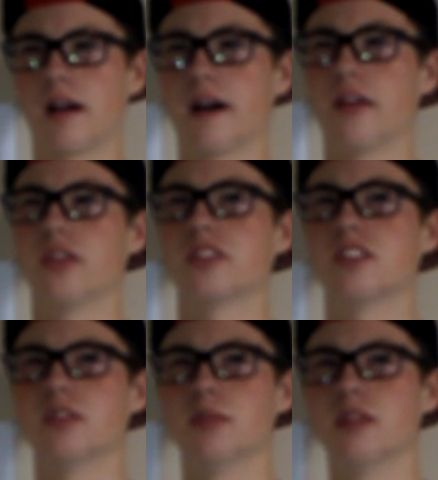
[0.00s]
got this
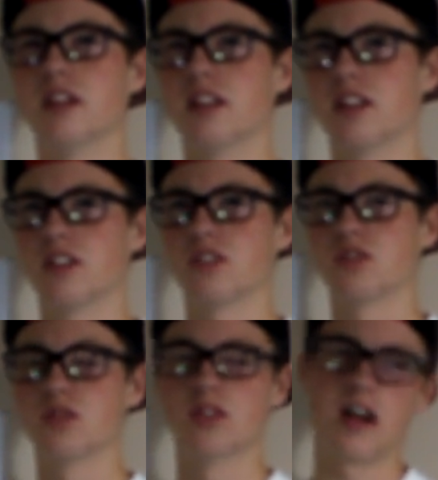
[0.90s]
at the beginning of this
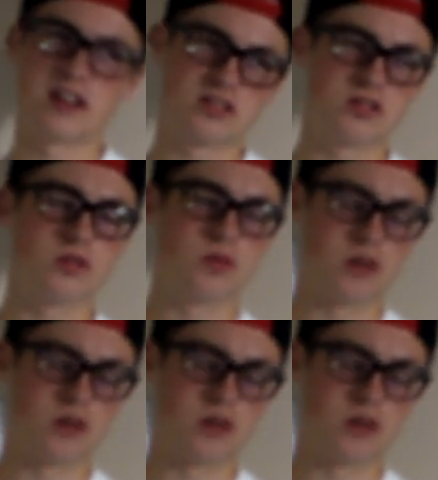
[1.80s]
last school